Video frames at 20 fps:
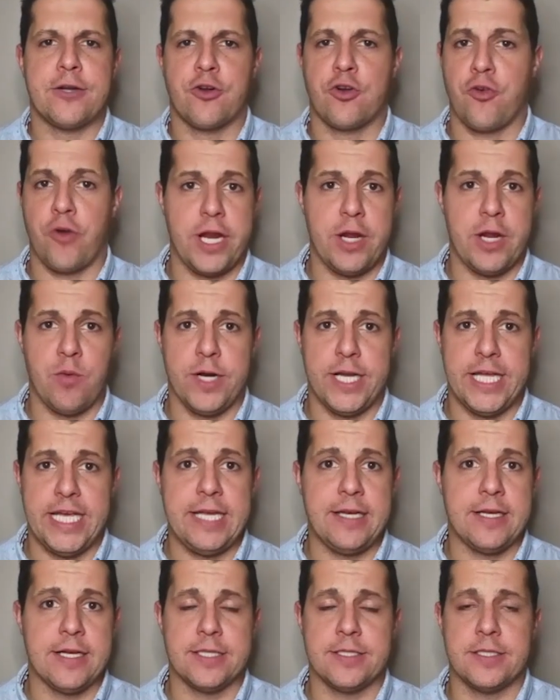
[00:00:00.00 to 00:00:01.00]
great at what
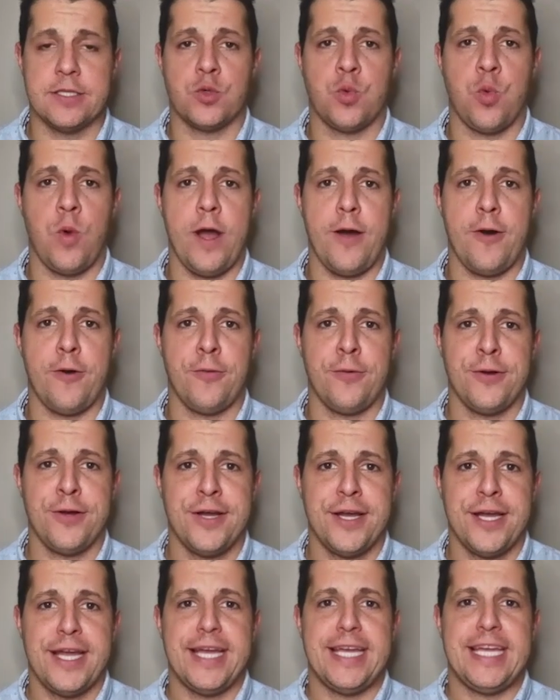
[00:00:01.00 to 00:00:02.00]
he does as well.
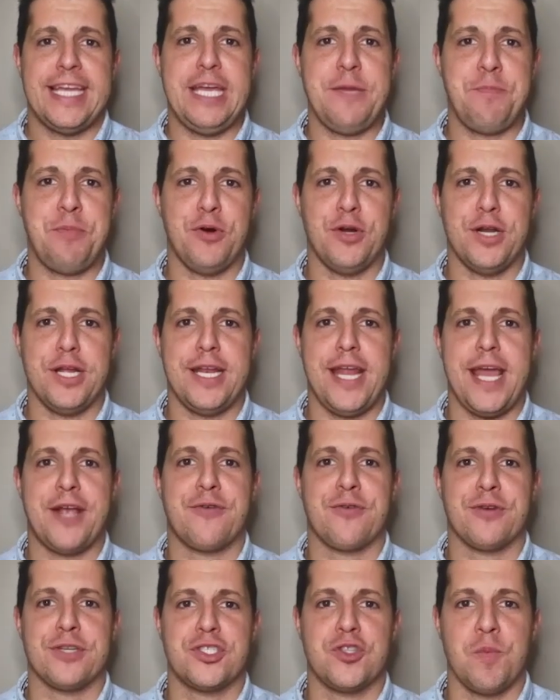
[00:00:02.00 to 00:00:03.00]
He put in a
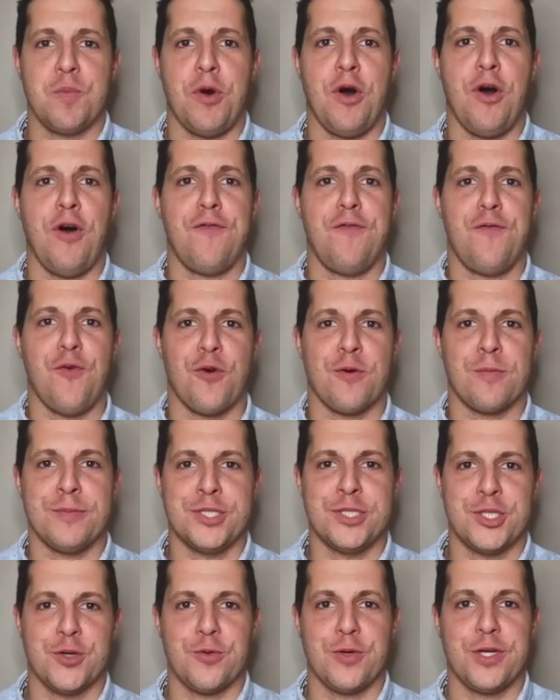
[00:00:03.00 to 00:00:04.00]
crystal ball for
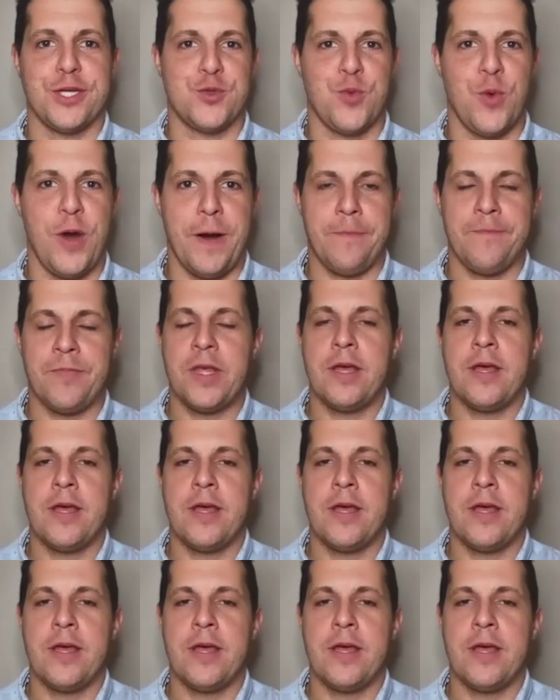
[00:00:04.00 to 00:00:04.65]
Missouri as well.